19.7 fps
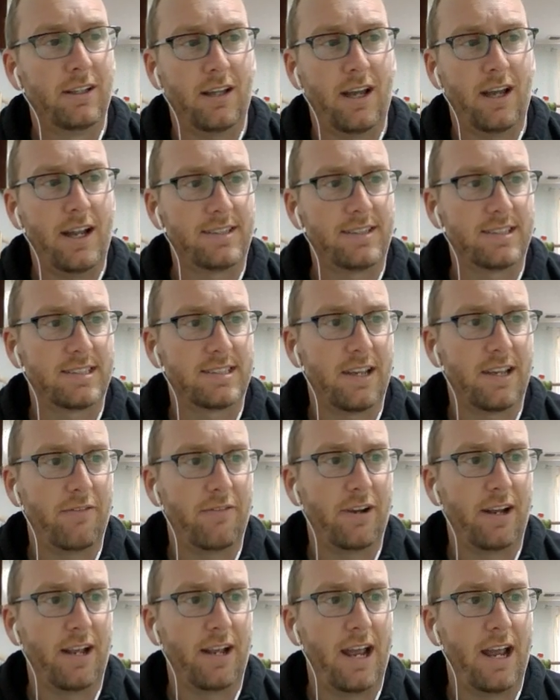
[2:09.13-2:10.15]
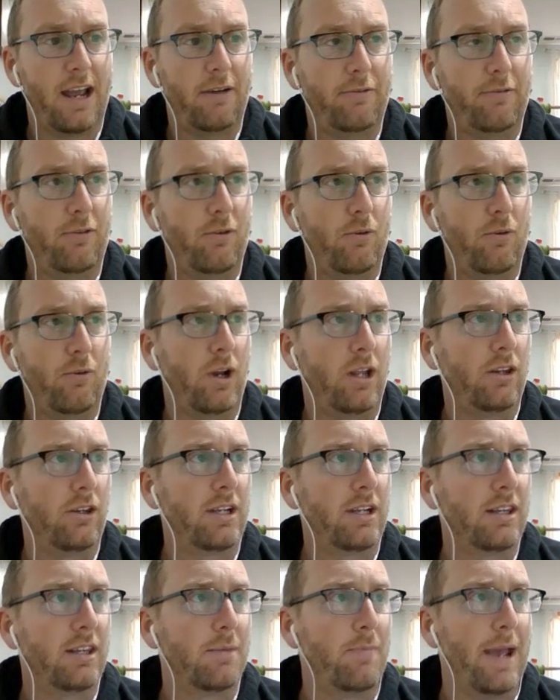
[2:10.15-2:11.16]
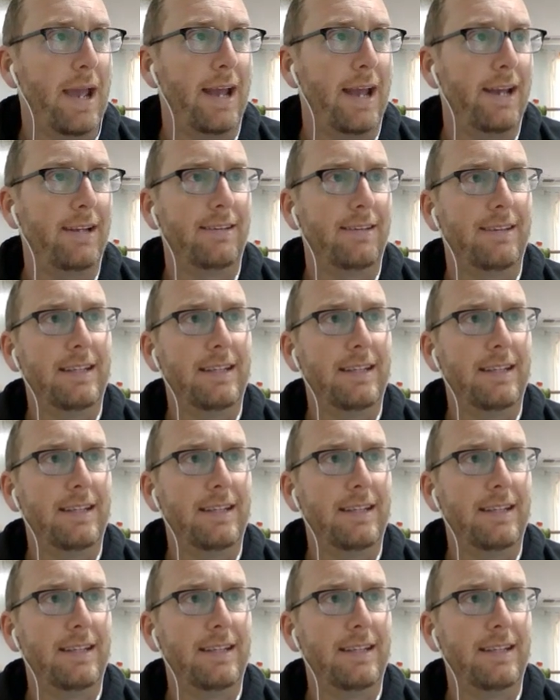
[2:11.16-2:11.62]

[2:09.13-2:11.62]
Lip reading: Lines at 7.5. When I look at the Paddy